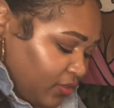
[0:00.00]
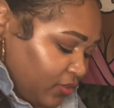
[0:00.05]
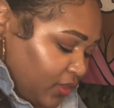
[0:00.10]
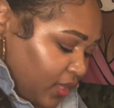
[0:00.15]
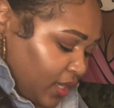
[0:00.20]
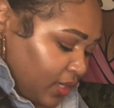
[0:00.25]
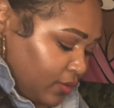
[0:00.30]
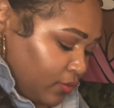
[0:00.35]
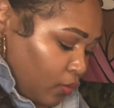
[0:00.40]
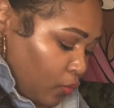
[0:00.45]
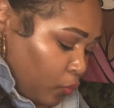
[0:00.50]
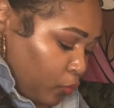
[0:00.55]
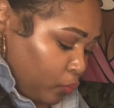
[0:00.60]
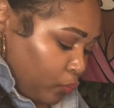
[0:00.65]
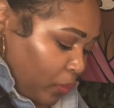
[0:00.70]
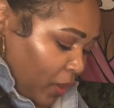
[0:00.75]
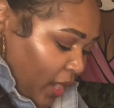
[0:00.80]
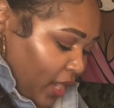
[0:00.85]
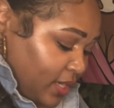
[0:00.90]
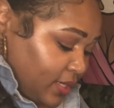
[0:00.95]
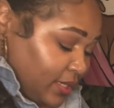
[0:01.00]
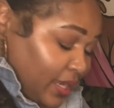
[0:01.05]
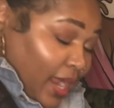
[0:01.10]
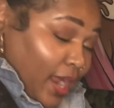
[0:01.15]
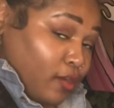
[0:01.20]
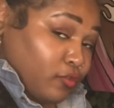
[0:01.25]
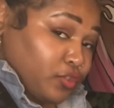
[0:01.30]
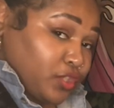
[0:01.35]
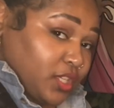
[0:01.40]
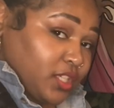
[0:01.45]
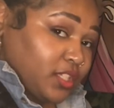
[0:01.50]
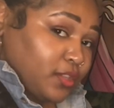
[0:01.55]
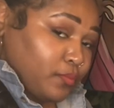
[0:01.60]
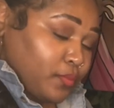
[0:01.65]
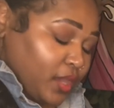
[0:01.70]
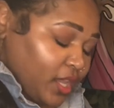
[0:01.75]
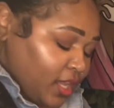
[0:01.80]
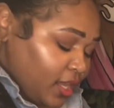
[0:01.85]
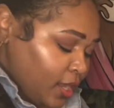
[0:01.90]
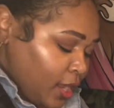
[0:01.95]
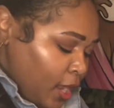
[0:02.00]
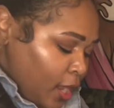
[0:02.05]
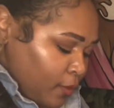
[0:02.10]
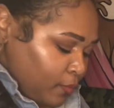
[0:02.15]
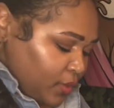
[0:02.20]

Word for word: thin the paint down just a bit